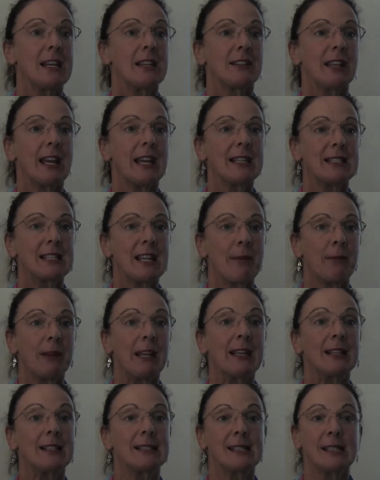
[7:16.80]
They examine
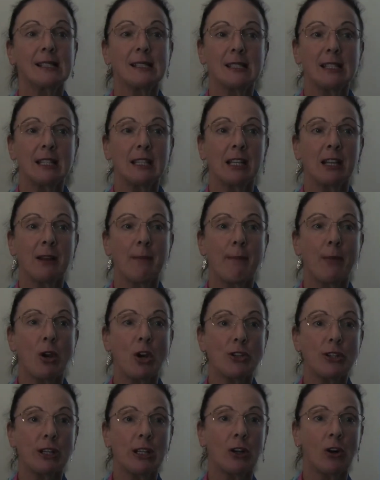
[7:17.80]
existing and
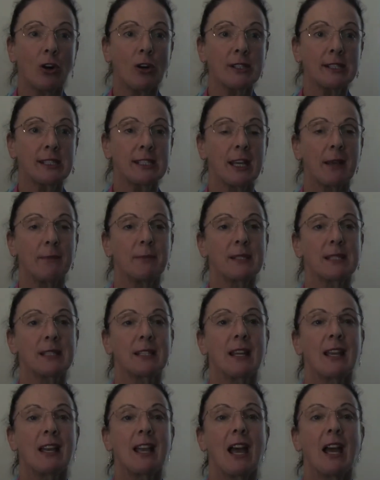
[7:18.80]
emerging concepts
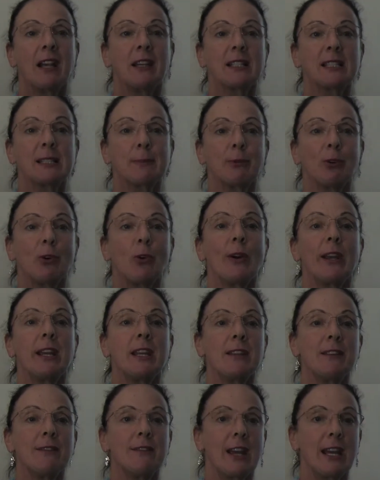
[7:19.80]
and explore
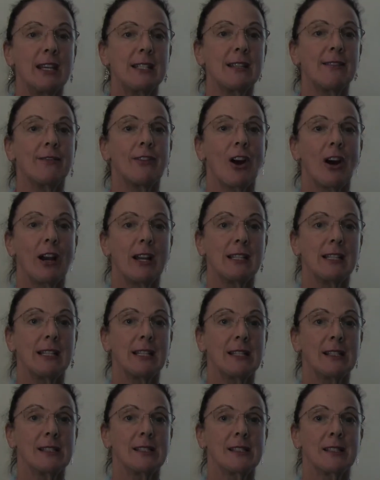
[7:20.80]
innovative
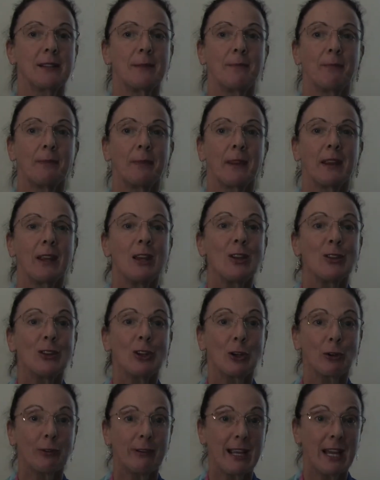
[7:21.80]
ideas. The
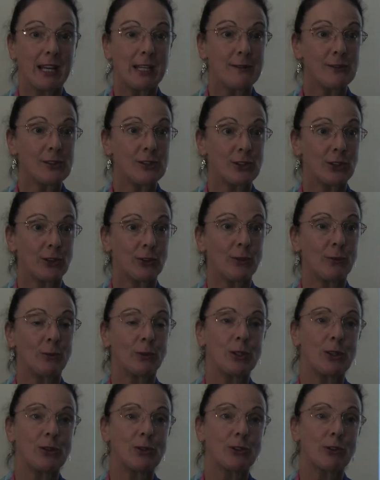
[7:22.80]
creative student
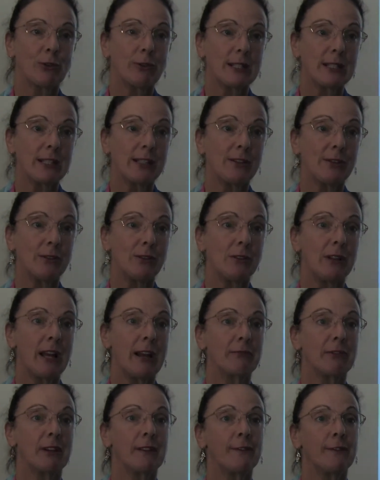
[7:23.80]
will use critical
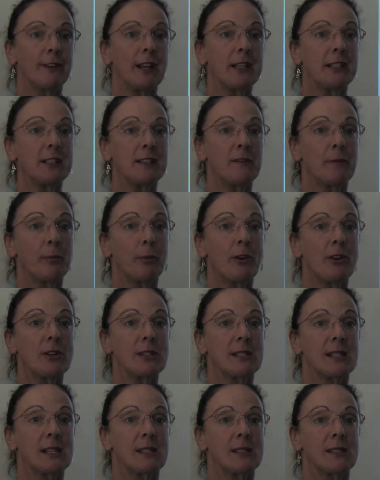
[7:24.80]
and reflective
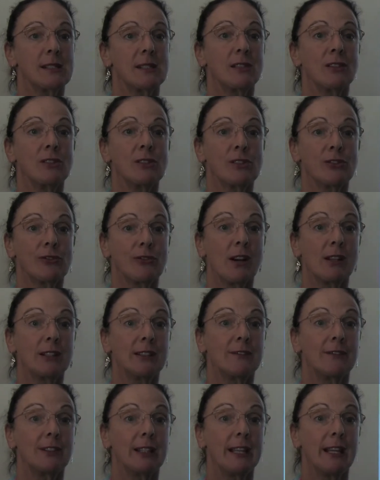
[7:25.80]
processes
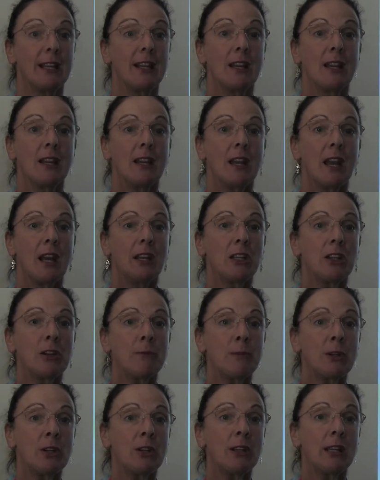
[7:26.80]
constructively and
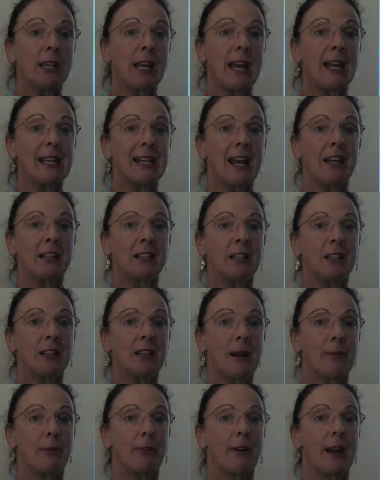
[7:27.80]
communicate and
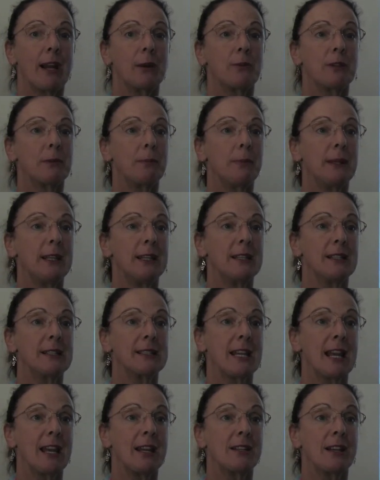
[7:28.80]
collaborate with
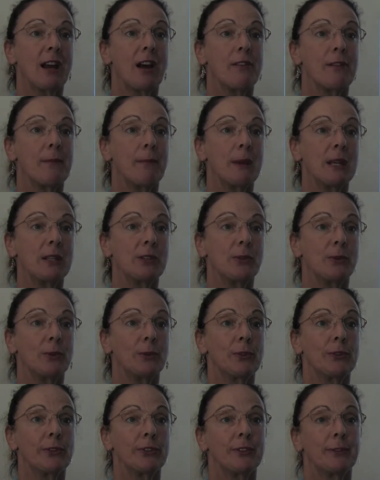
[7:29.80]
peers and other
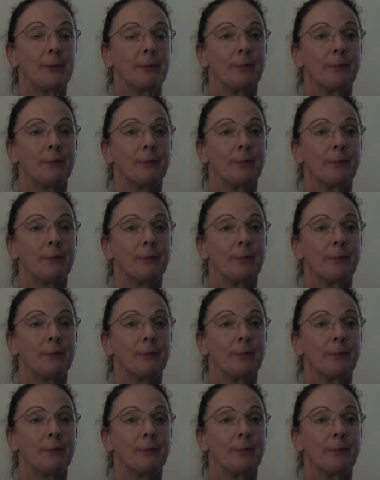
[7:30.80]
mentors.